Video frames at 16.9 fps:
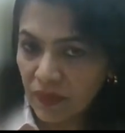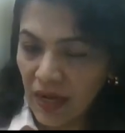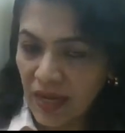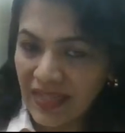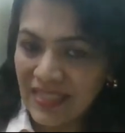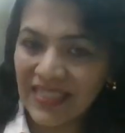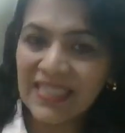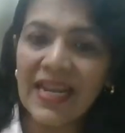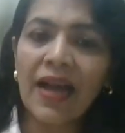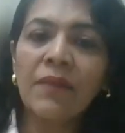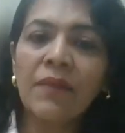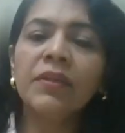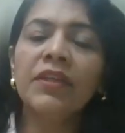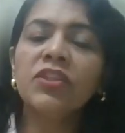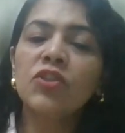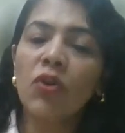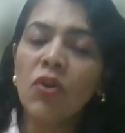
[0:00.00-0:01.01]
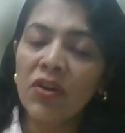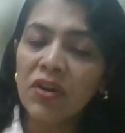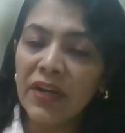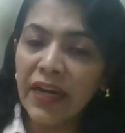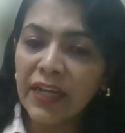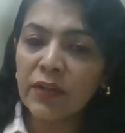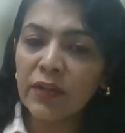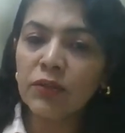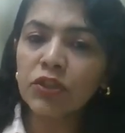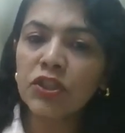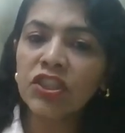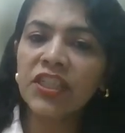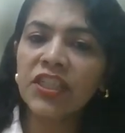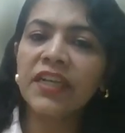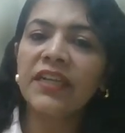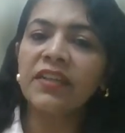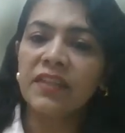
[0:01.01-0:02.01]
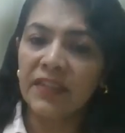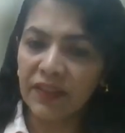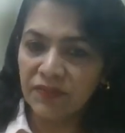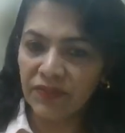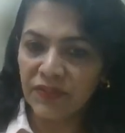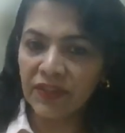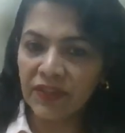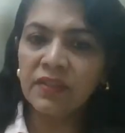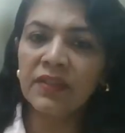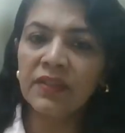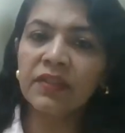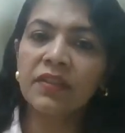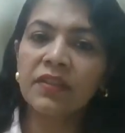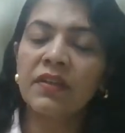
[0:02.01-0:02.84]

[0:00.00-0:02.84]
establish or negotiate difficult